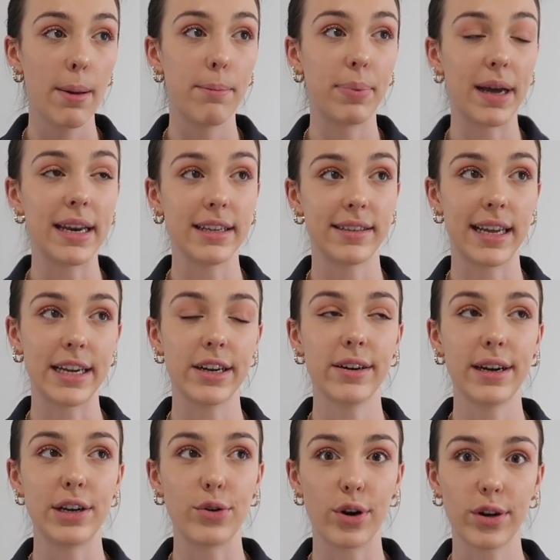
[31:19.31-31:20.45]
But say you're
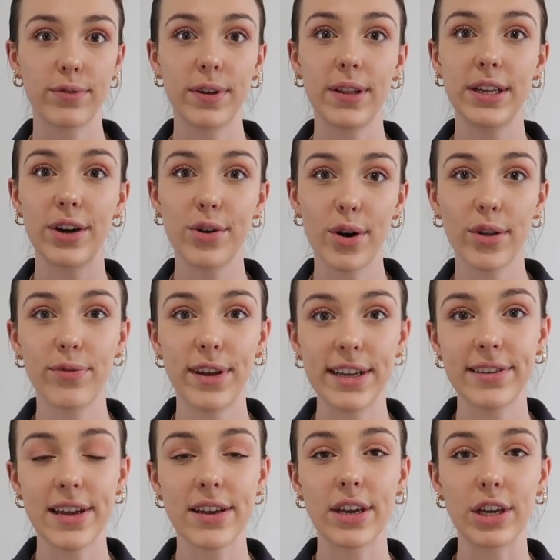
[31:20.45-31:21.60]
in Yorkville and you're north
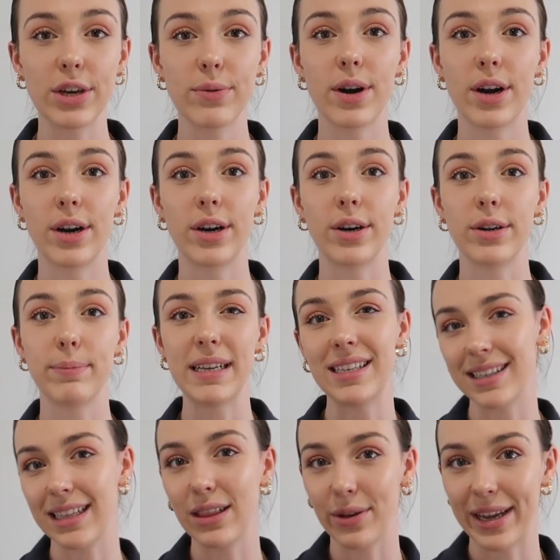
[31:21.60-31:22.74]
facing, you are
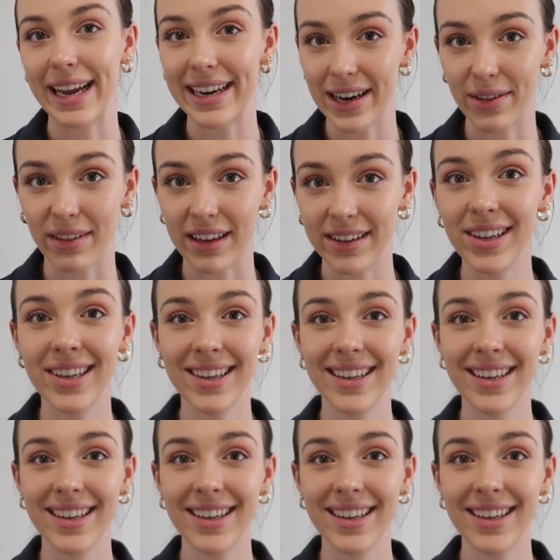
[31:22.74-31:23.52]
basically looking at nothing.